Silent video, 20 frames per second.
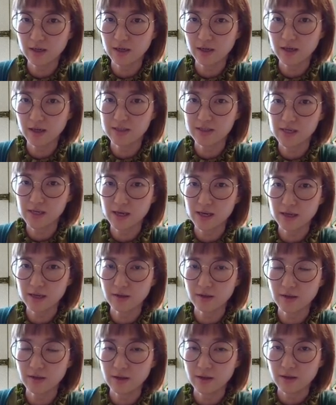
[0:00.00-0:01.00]
has
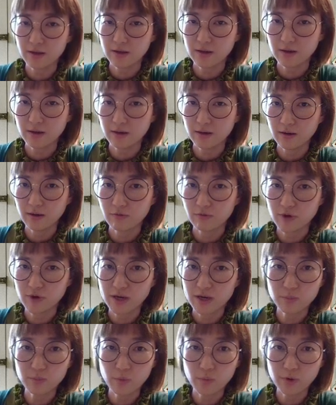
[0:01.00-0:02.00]
a
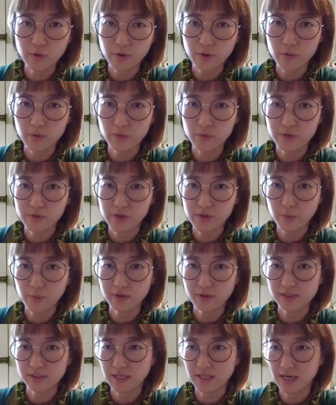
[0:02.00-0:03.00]
great moyo on the
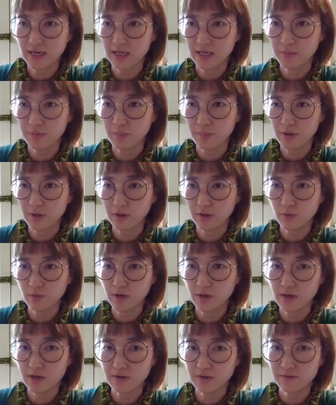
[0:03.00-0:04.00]
upper side, but
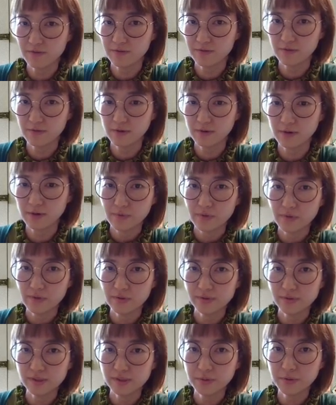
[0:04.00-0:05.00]
what if
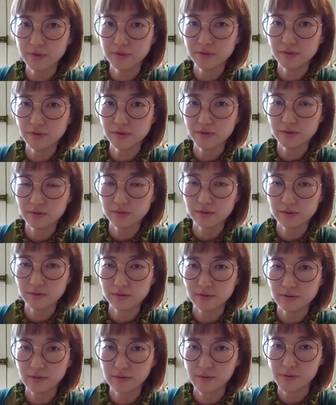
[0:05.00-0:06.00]
the sequence
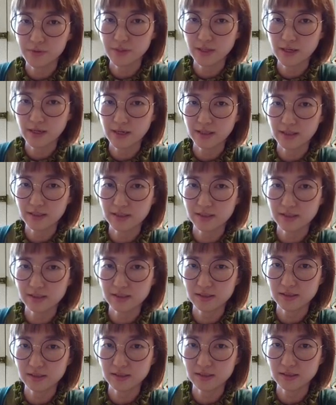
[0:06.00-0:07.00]
goes like
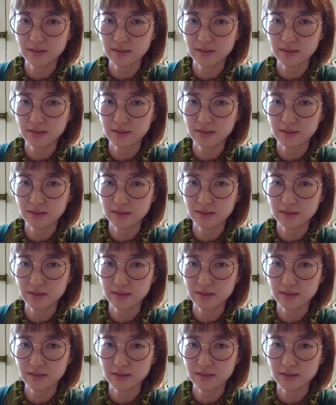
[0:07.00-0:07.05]
this?